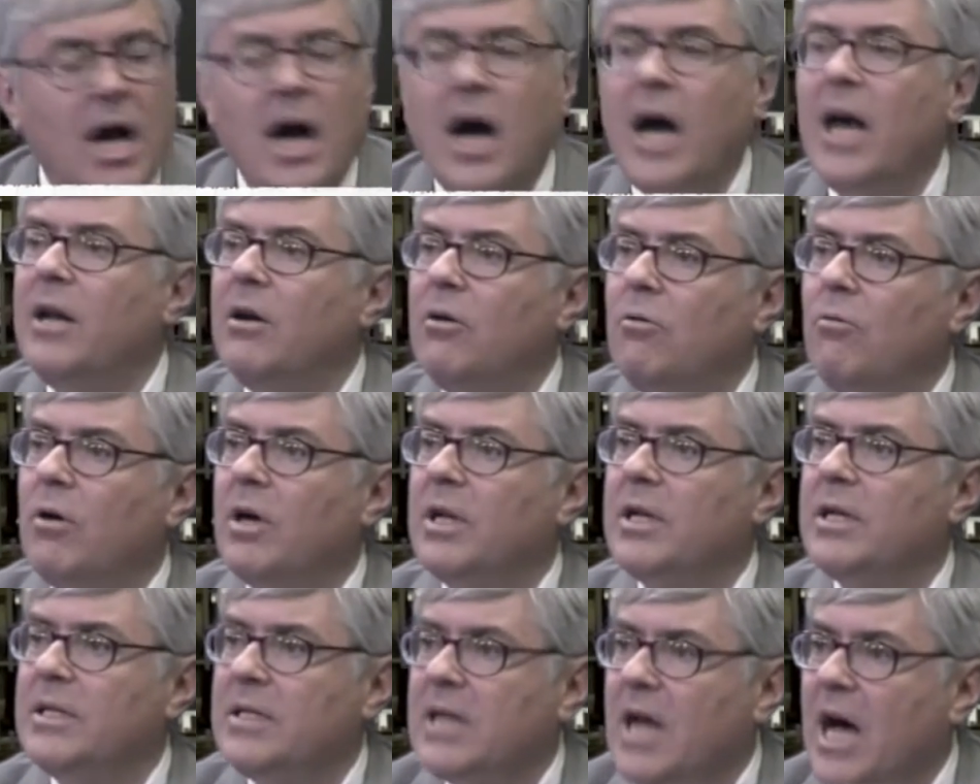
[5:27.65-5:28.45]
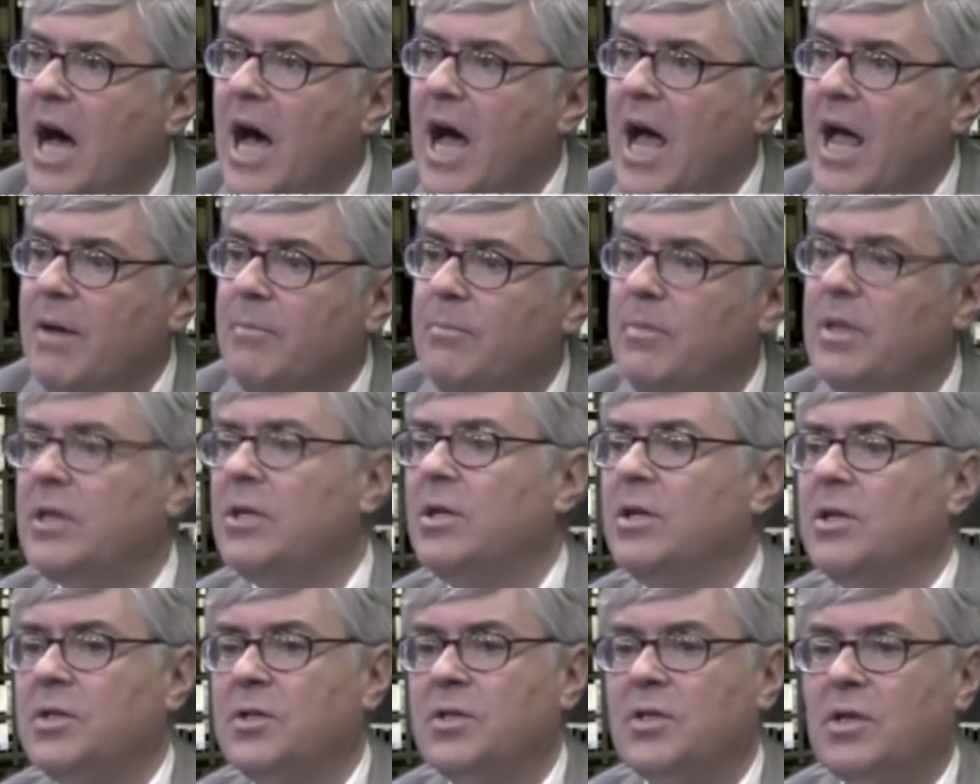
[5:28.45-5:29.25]
I don't want to die
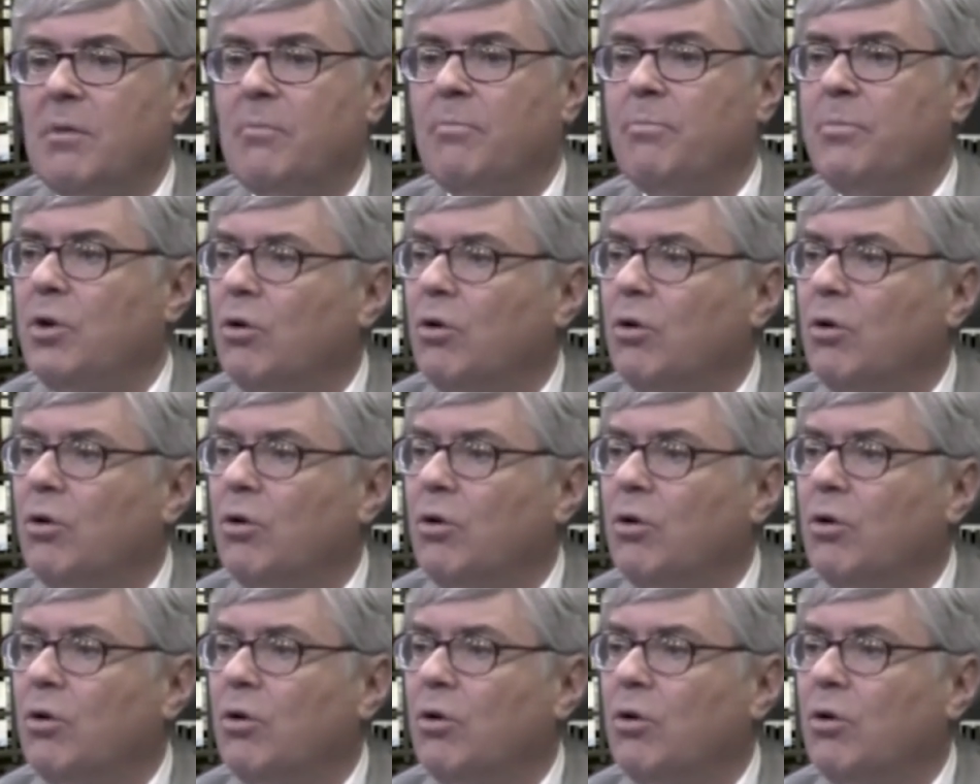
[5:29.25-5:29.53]
because some